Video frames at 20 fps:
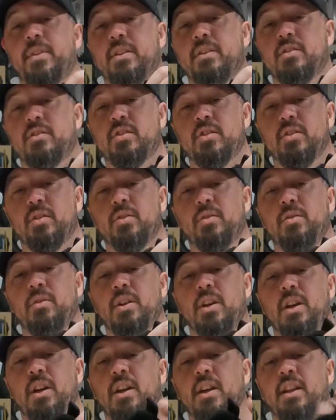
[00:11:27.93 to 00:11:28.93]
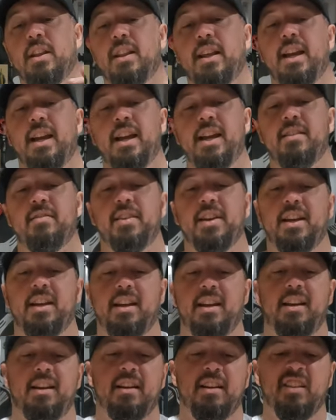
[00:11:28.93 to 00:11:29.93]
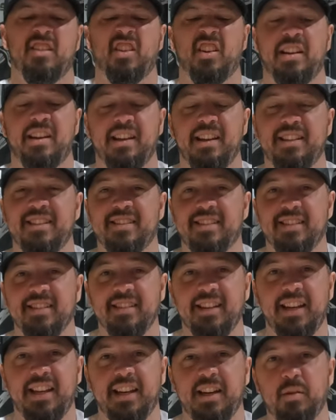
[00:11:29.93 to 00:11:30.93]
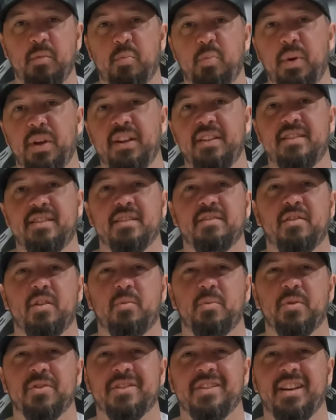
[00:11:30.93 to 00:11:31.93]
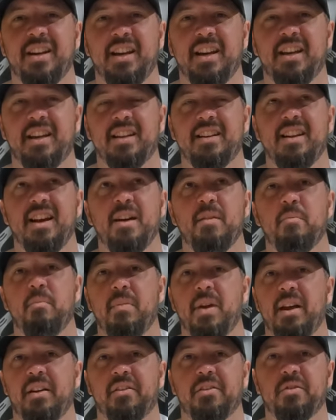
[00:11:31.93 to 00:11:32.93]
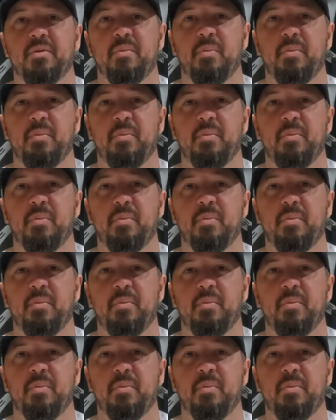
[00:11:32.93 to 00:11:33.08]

So they have a like insulated piece of almost like not metal,